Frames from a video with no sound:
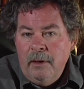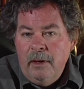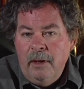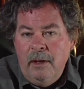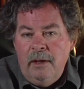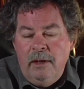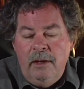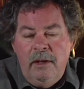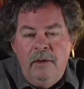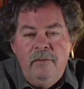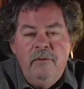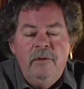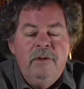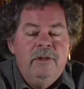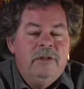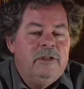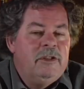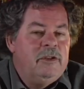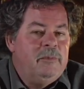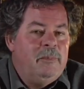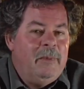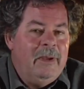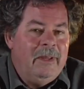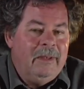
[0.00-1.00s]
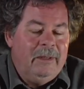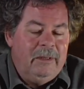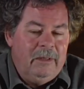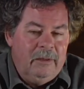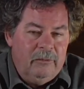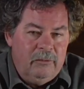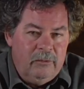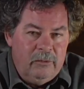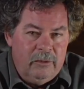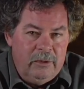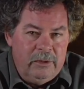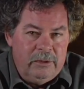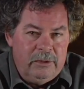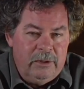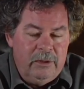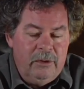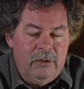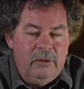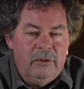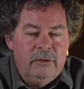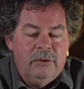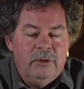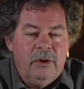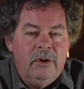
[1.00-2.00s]
and even the spelling of words, and
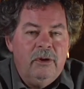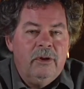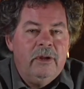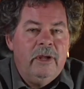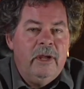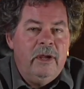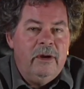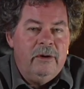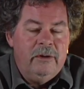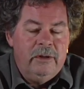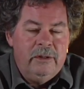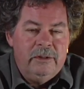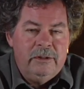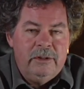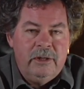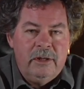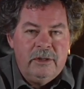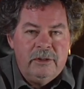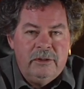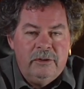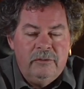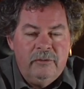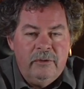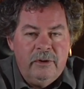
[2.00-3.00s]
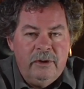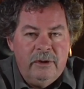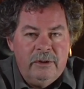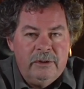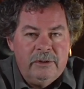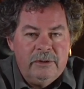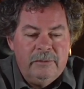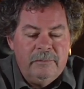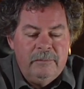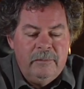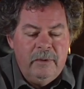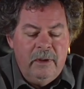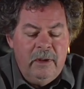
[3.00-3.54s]
those all count as textual variants.